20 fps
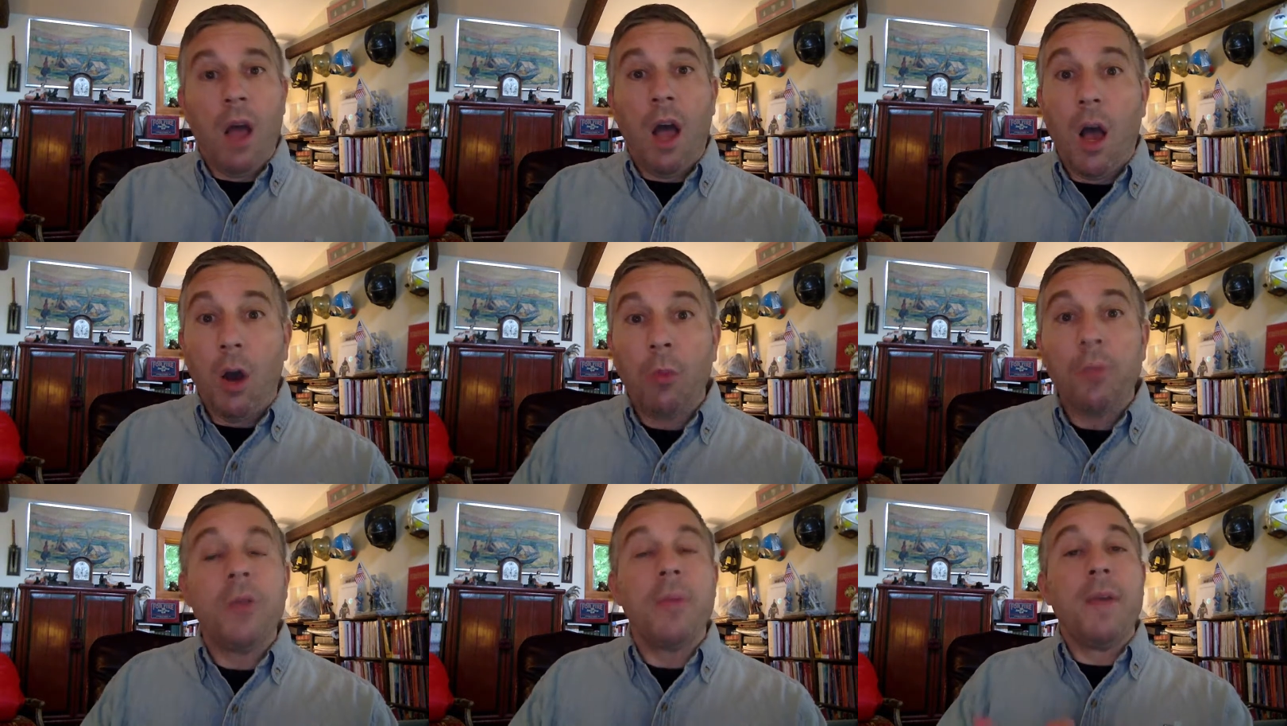
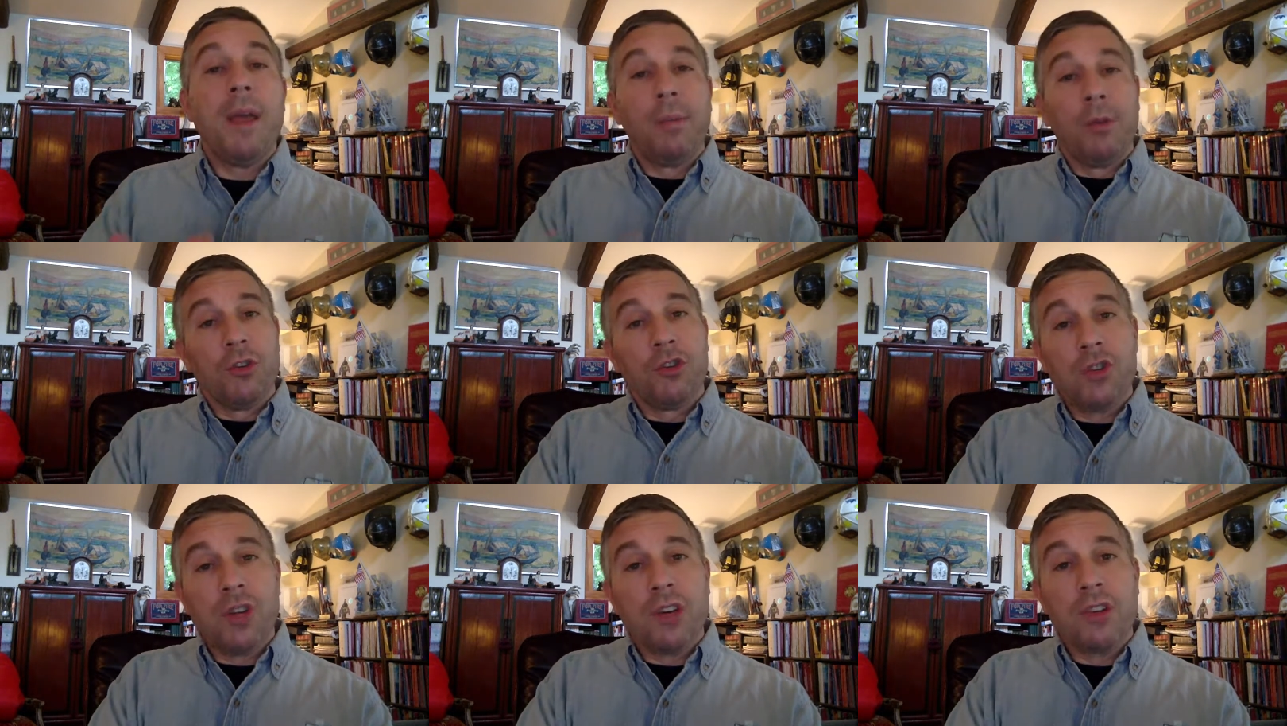I hope to be
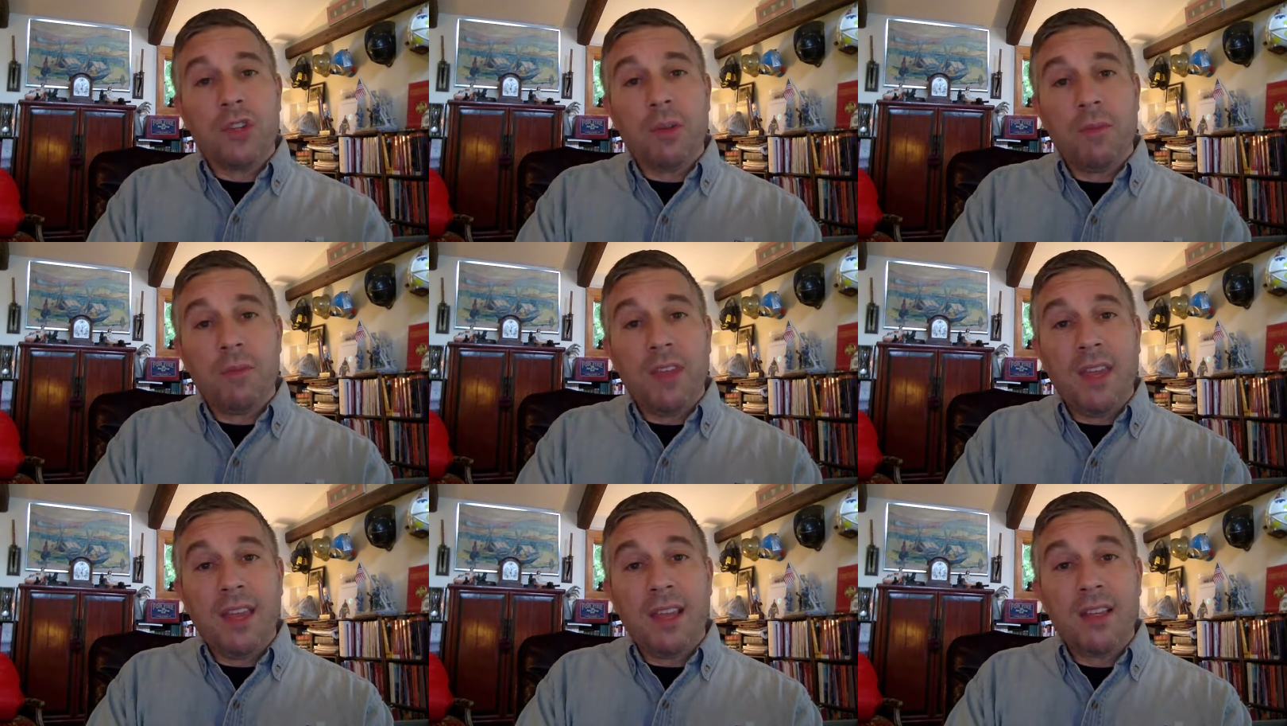able to share
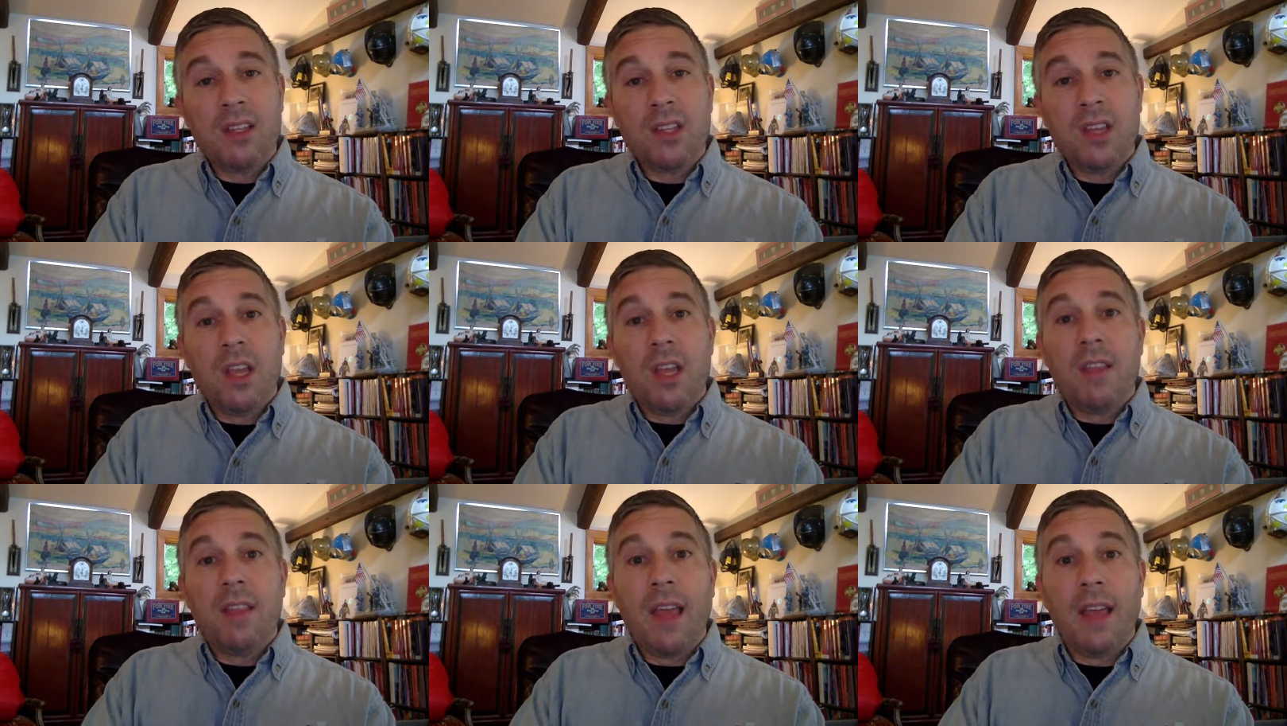some things
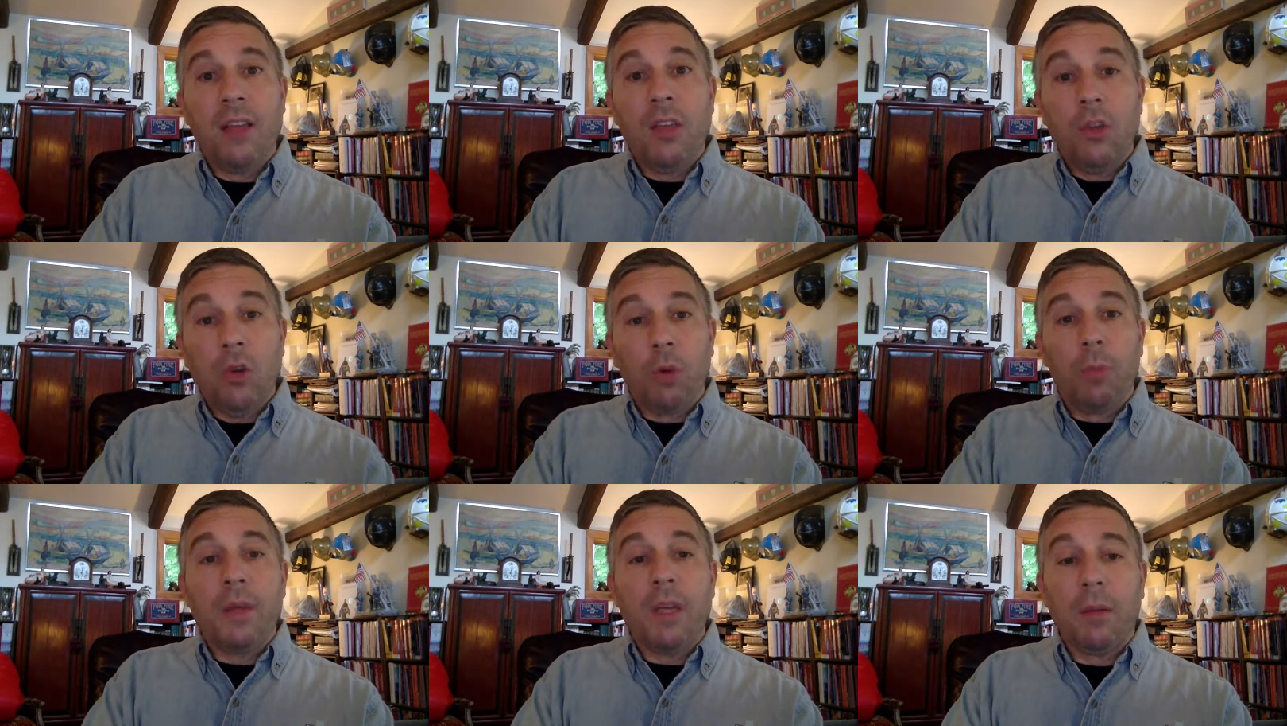that
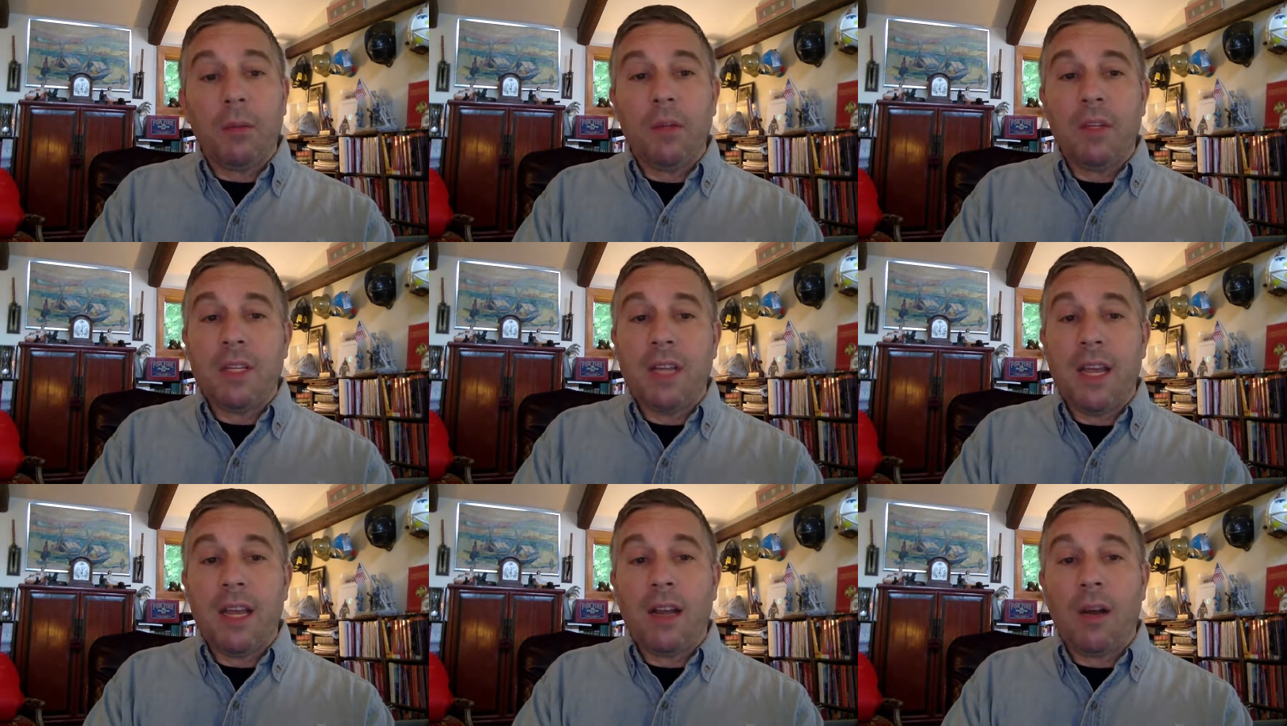you'll be able
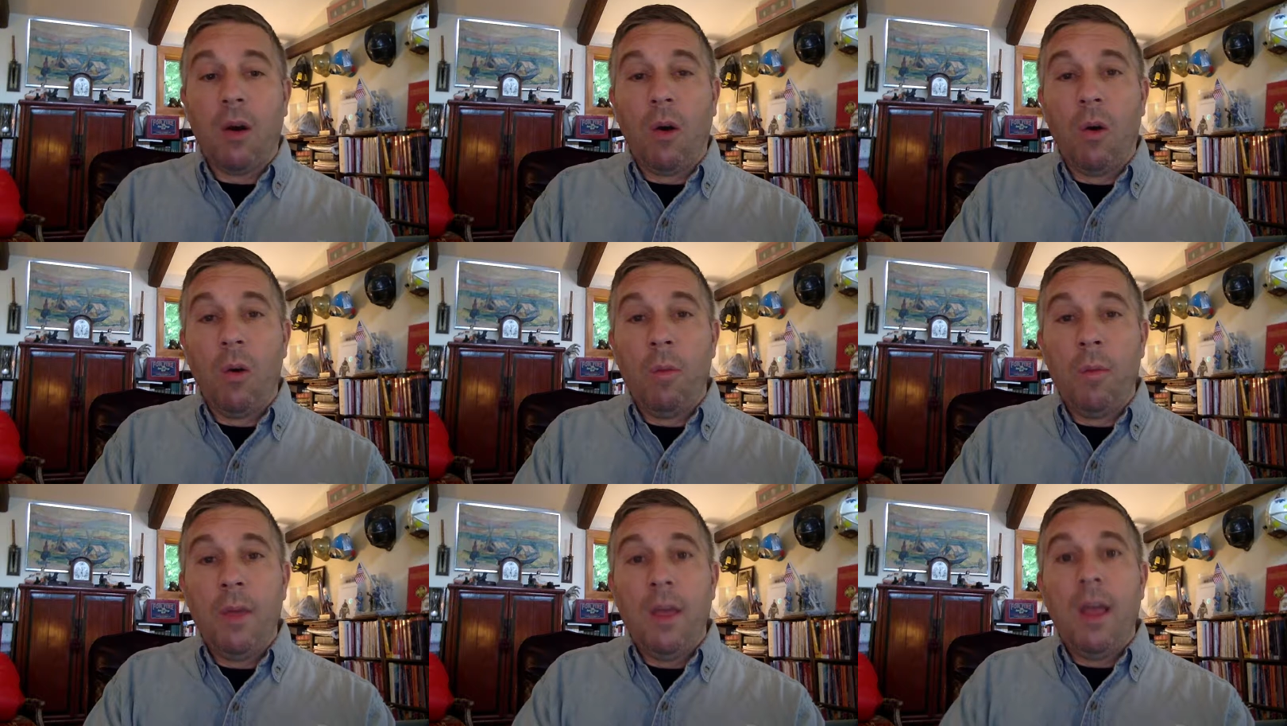to take
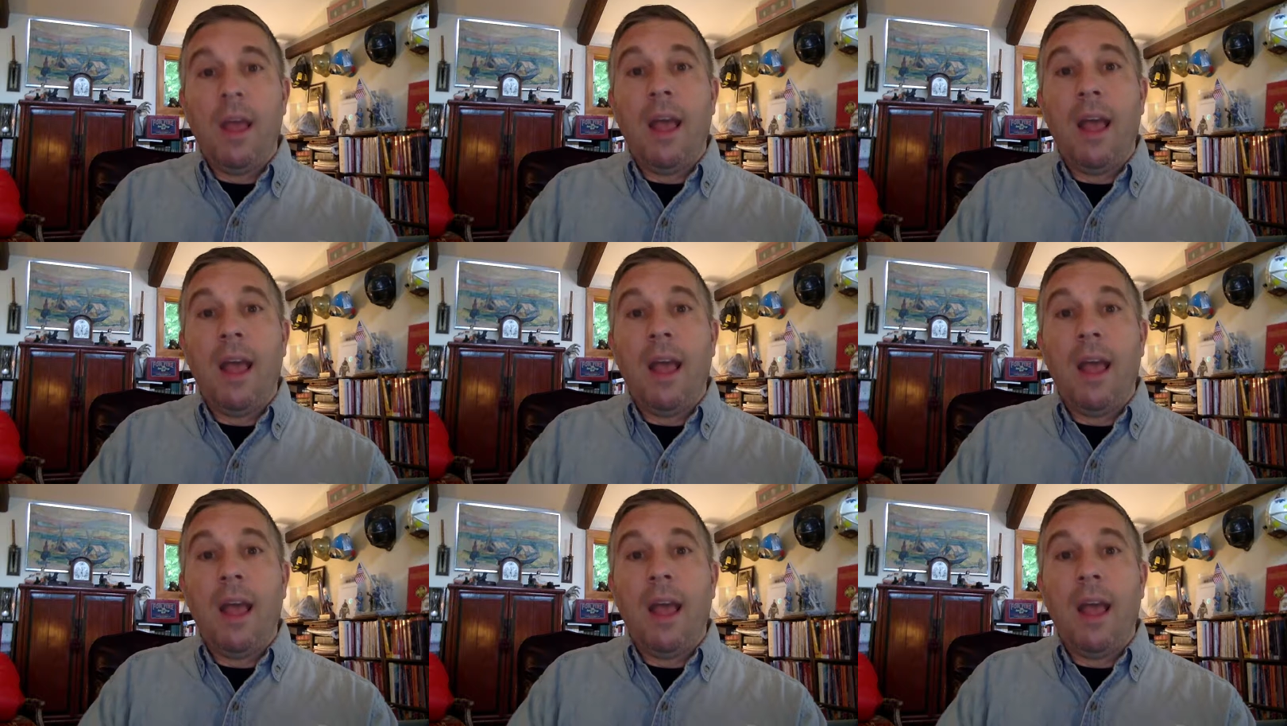home